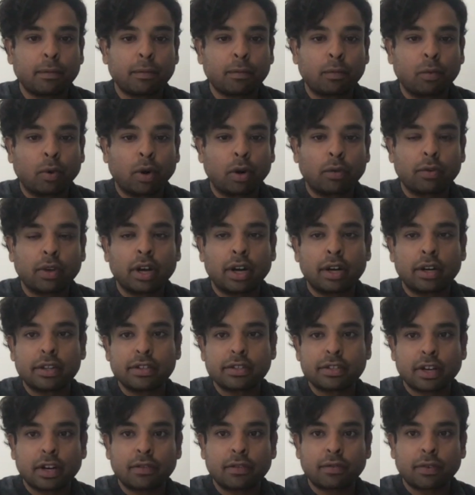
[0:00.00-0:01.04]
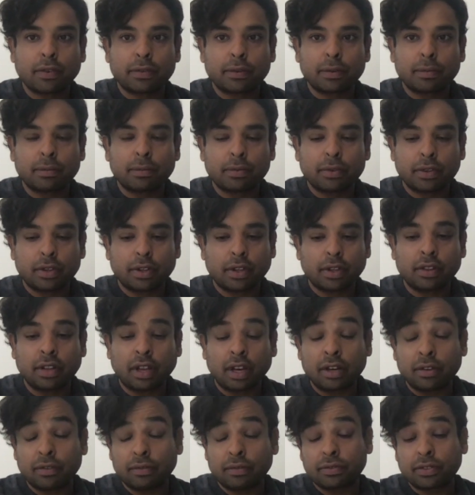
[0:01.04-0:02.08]
what we understand from the, and
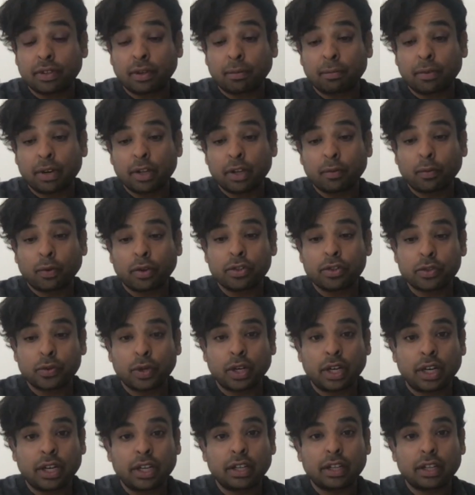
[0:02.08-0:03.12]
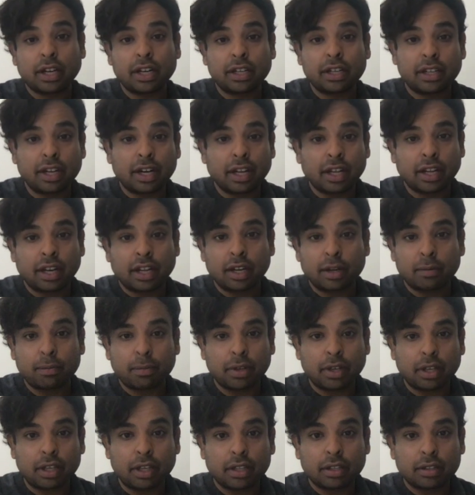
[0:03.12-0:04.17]
then if somebody wants to integrate that N L
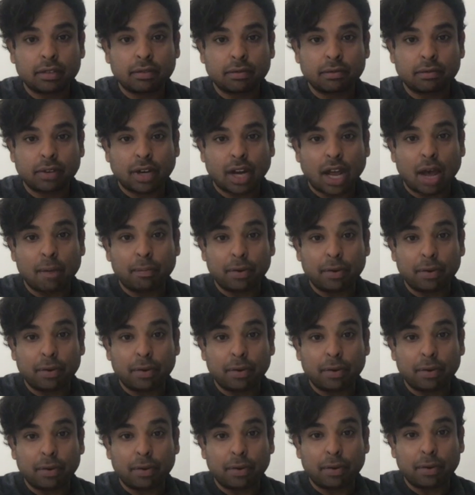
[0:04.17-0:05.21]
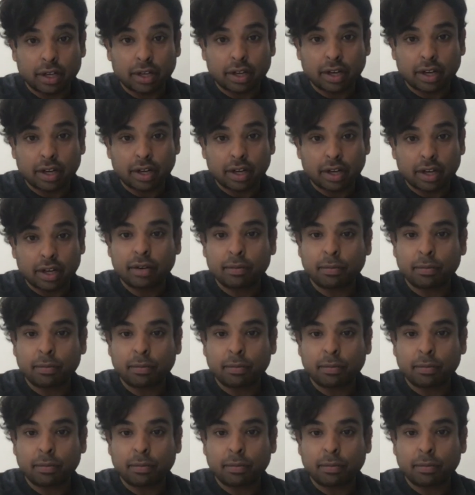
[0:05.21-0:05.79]
P, we're happy to do it, right?